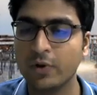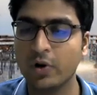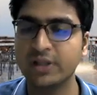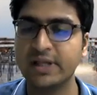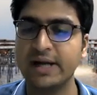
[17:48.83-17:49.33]

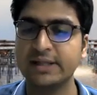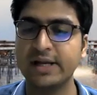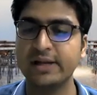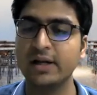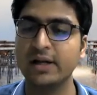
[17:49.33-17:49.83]
Okay, that's
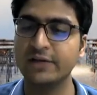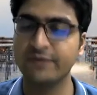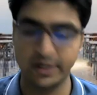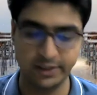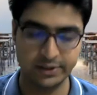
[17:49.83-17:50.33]
the
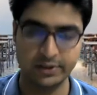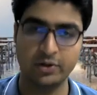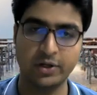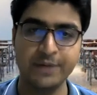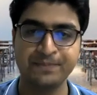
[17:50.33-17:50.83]
resulting vector.
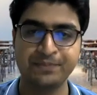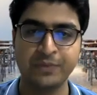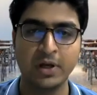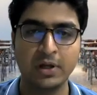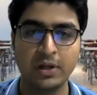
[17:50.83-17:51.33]
Okay,
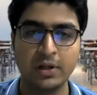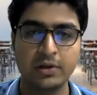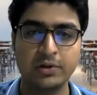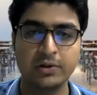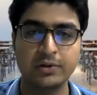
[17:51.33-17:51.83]

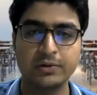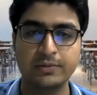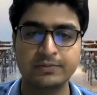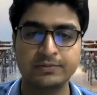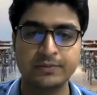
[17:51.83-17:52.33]

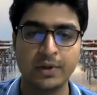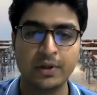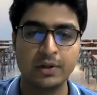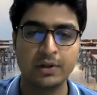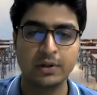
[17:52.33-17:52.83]
so
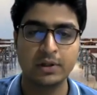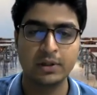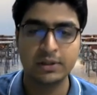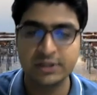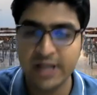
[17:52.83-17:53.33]

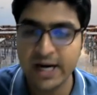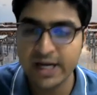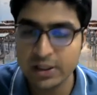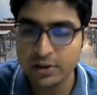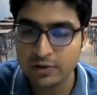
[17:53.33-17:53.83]

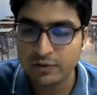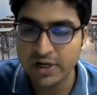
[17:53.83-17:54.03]
that is